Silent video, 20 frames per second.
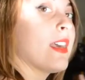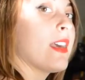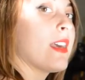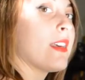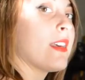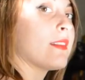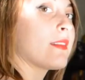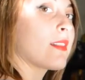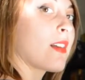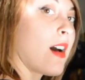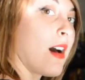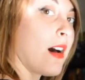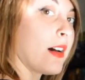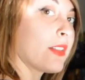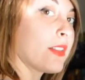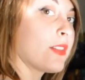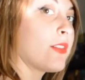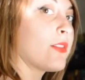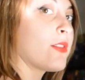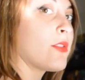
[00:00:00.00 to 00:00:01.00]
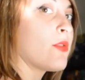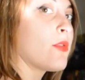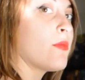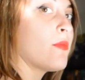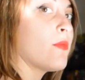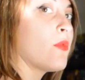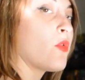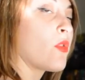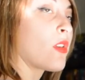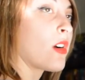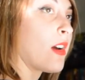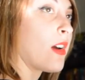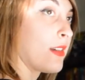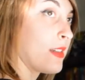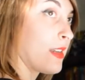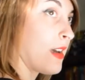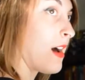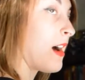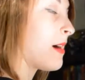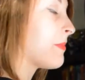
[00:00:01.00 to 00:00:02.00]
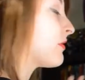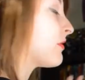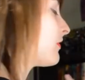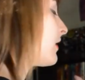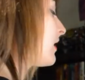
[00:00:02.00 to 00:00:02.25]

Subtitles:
his costume or on top of